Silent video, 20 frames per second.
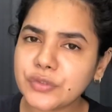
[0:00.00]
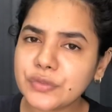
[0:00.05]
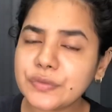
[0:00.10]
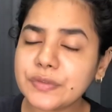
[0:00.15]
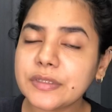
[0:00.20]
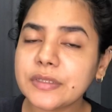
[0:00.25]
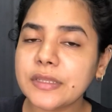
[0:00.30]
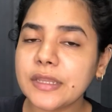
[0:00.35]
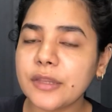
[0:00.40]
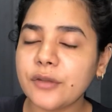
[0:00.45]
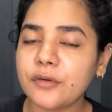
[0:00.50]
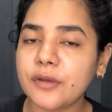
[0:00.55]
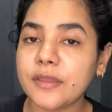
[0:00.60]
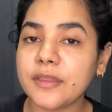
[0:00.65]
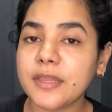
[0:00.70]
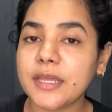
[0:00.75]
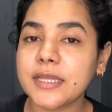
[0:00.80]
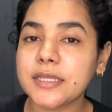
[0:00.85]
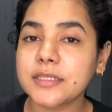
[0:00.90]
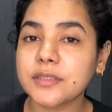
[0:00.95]
Choose an area
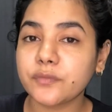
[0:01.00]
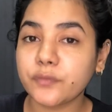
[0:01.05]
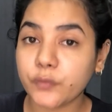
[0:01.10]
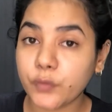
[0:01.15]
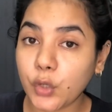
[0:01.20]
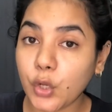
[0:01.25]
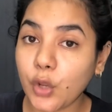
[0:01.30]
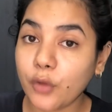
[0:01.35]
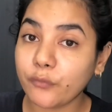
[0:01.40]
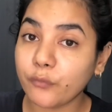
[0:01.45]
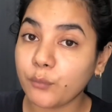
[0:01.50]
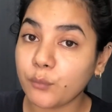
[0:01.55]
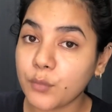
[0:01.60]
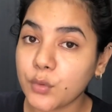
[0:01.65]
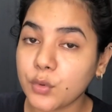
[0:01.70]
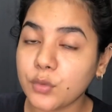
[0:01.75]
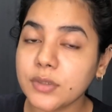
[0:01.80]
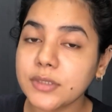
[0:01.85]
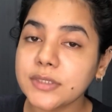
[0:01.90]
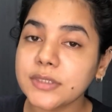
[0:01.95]
that is free of
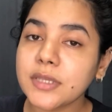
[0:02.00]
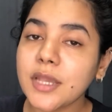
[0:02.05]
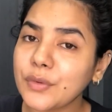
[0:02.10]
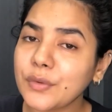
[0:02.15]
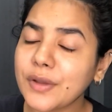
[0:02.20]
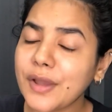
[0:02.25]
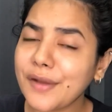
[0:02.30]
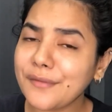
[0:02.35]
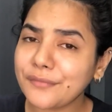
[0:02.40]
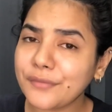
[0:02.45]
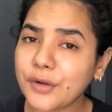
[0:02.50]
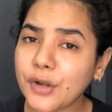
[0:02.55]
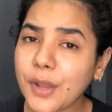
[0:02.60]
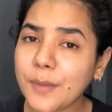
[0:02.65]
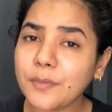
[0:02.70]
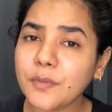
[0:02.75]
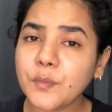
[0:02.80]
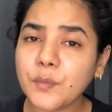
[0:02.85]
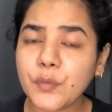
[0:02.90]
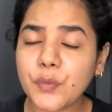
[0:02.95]
moles. Covering
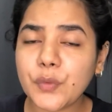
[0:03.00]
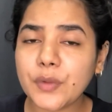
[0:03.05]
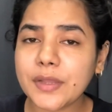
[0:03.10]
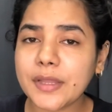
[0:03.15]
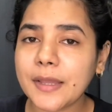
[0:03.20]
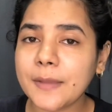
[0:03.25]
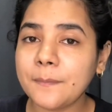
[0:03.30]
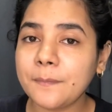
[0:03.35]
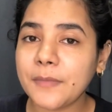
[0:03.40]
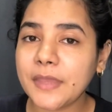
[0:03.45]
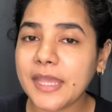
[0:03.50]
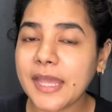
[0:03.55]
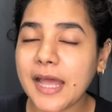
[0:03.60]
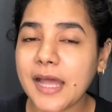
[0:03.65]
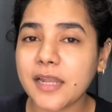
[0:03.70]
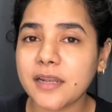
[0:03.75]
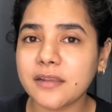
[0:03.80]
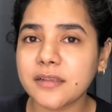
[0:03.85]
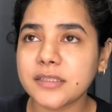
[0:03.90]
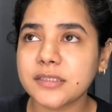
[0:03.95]
up a mole can be
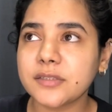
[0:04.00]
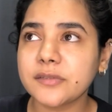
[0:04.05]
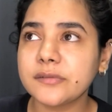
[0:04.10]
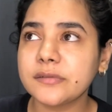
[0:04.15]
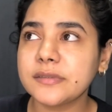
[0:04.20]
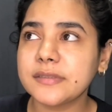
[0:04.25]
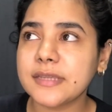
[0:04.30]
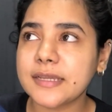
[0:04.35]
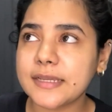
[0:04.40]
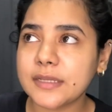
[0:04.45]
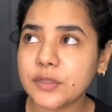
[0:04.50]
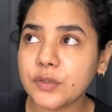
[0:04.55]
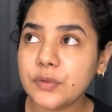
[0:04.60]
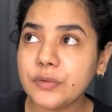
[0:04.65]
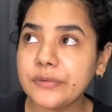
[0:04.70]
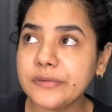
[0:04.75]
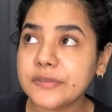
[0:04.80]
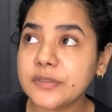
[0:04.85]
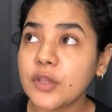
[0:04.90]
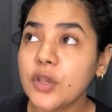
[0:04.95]
harder to
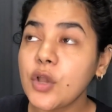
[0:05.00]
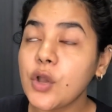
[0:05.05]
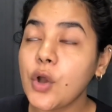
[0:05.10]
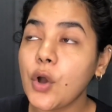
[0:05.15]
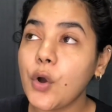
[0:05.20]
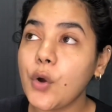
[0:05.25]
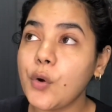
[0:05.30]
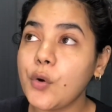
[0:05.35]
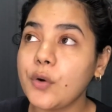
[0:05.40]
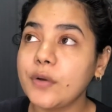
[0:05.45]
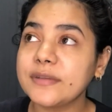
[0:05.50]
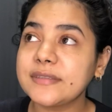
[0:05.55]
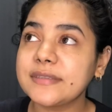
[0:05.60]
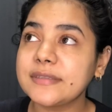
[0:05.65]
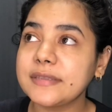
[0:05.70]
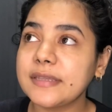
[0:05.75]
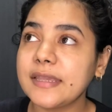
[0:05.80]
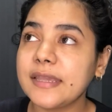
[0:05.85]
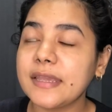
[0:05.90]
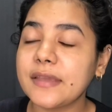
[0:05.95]
diagnose or
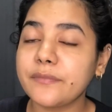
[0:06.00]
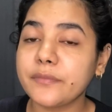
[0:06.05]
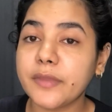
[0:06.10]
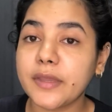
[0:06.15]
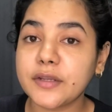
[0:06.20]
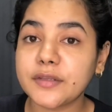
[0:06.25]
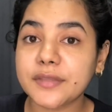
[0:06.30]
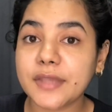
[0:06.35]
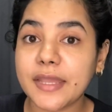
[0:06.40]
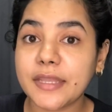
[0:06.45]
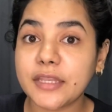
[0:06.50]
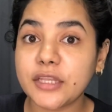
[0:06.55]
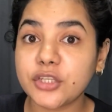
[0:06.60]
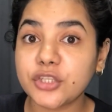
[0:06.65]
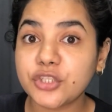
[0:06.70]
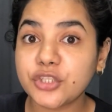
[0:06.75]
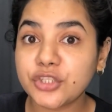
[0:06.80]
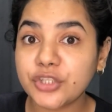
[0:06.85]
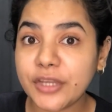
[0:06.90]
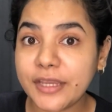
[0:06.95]
see if there's any
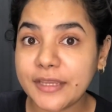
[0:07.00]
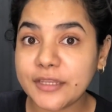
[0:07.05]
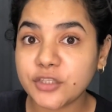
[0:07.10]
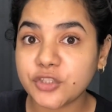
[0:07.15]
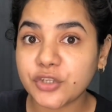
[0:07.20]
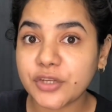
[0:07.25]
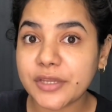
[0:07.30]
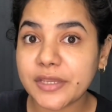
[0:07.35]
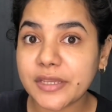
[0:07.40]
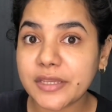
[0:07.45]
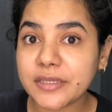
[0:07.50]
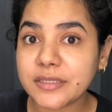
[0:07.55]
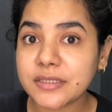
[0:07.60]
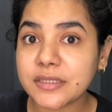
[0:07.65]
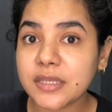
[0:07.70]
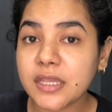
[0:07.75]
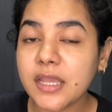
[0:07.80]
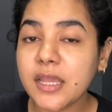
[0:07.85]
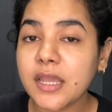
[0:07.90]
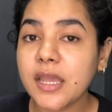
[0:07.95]

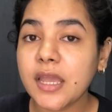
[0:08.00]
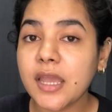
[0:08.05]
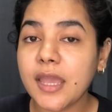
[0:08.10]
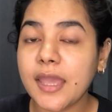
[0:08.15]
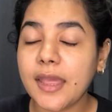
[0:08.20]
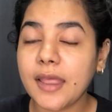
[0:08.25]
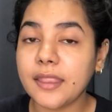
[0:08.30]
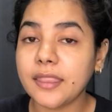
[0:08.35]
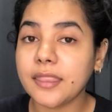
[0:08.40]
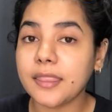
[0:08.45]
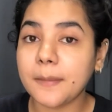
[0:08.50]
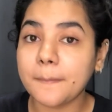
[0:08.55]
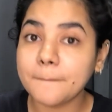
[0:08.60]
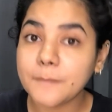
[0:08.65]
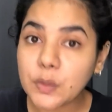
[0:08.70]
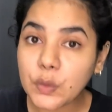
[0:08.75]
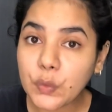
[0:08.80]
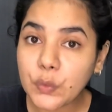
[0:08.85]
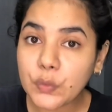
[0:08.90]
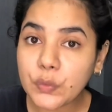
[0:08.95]
changes in the
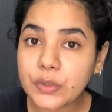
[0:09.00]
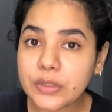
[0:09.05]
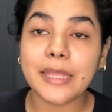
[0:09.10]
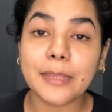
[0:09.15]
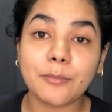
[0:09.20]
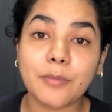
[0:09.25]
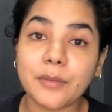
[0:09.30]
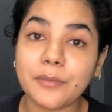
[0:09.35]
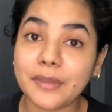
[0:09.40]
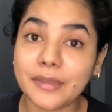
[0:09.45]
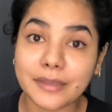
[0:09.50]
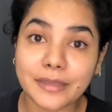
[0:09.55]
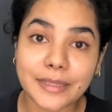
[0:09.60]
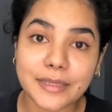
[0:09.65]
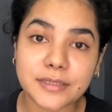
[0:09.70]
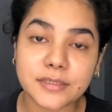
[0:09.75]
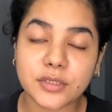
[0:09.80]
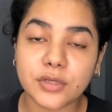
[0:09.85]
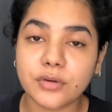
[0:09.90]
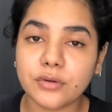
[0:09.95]
mole maybe
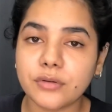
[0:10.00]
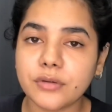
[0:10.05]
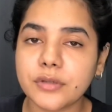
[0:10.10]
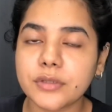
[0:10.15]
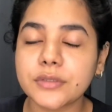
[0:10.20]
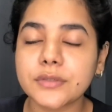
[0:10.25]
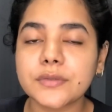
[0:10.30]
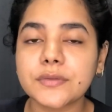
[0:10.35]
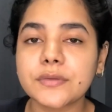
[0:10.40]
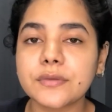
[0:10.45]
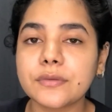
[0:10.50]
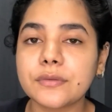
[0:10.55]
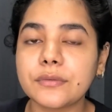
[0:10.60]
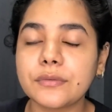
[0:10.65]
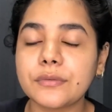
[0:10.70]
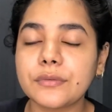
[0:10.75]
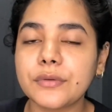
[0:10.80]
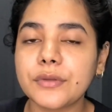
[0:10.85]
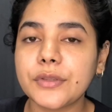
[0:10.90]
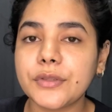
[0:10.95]
later on,
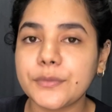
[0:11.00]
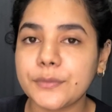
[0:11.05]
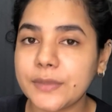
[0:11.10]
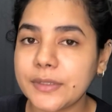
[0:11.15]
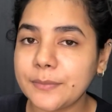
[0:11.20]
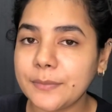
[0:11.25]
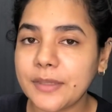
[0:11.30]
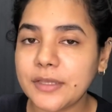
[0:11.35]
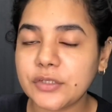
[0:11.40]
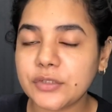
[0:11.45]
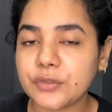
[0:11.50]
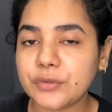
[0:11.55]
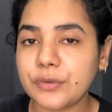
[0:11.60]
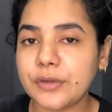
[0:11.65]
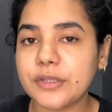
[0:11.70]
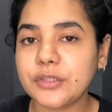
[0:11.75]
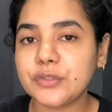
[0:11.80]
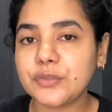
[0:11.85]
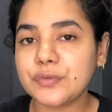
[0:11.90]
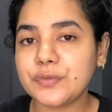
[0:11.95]
so you want to make sure
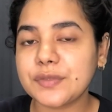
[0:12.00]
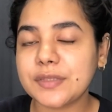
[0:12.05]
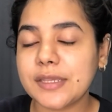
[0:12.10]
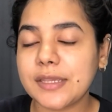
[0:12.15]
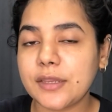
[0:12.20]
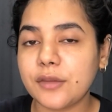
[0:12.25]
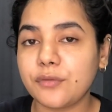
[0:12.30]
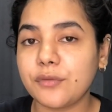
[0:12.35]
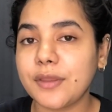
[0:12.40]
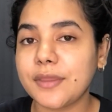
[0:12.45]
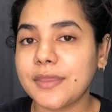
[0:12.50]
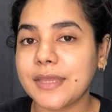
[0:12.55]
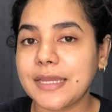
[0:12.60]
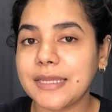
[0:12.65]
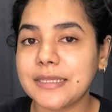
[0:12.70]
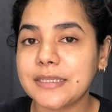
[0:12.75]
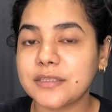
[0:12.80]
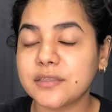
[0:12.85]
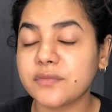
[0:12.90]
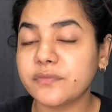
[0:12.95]
and choose an area
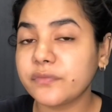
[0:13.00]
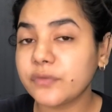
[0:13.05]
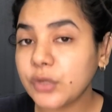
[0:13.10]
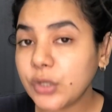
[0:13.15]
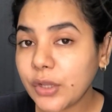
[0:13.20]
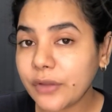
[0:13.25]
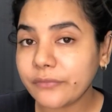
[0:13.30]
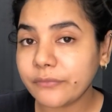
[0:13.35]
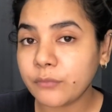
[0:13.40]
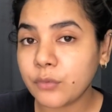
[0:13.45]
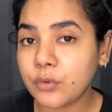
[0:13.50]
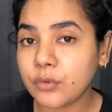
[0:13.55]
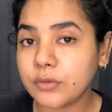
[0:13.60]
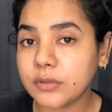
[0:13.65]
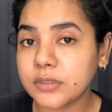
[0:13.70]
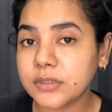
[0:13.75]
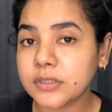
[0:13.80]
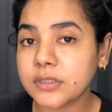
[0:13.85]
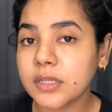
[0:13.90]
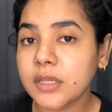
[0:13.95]
that is free of
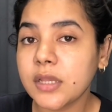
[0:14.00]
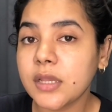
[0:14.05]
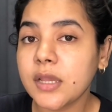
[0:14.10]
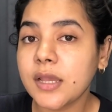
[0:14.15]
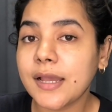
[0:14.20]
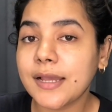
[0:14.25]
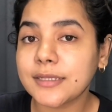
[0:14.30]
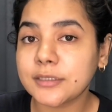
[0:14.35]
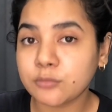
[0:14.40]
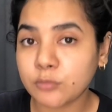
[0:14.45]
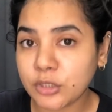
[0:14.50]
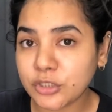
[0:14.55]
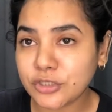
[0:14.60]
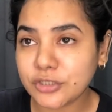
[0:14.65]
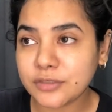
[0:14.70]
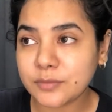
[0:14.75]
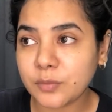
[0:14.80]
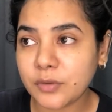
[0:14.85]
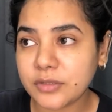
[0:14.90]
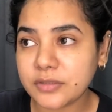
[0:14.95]
moles as much
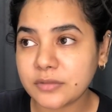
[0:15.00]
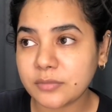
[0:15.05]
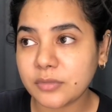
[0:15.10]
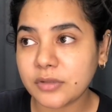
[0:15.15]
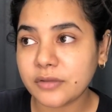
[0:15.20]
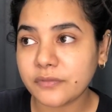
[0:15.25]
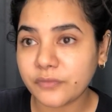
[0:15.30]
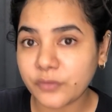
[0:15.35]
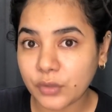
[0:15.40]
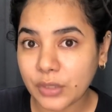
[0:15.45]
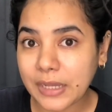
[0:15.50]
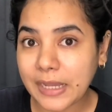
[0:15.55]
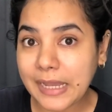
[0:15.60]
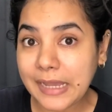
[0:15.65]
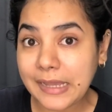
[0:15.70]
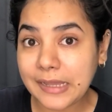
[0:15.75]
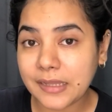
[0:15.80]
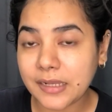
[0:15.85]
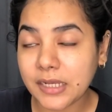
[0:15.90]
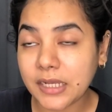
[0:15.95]
as possible if you
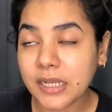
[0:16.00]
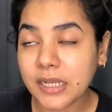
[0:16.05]
can.